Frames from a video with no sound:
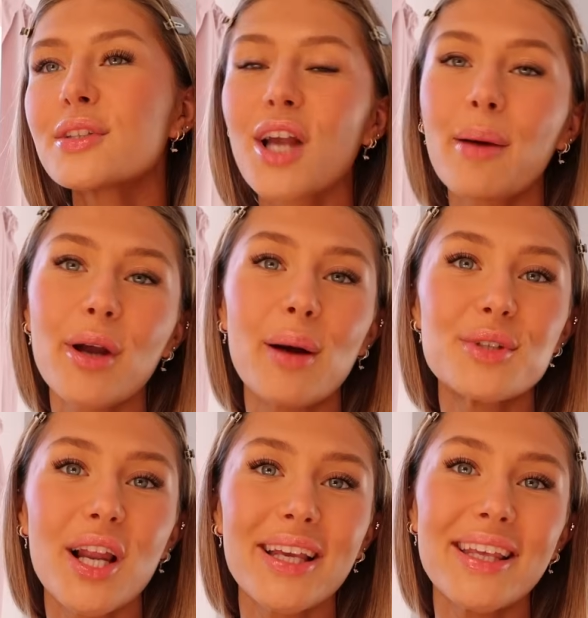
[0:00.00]
It's coming up
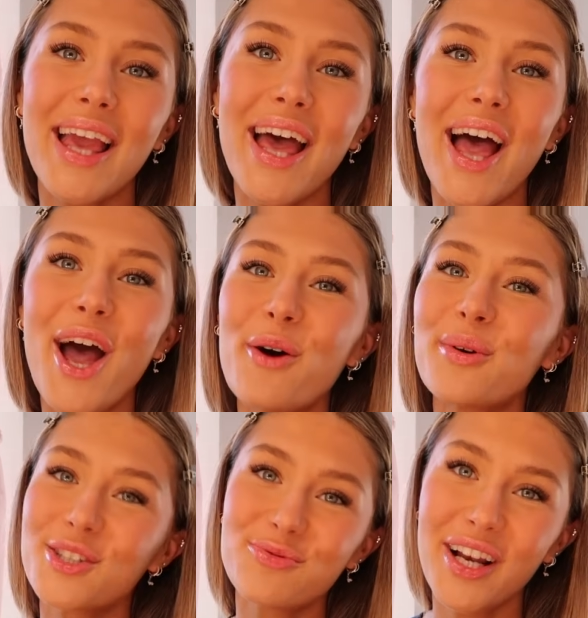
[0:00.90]
to like a year,
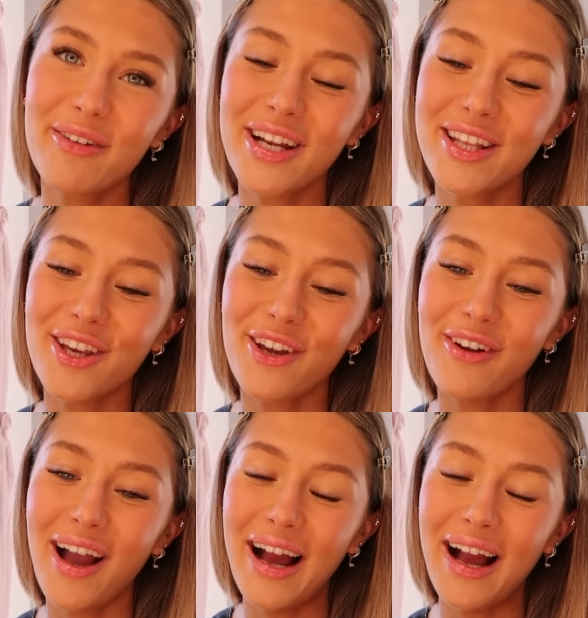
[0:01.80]
which is really, really cute.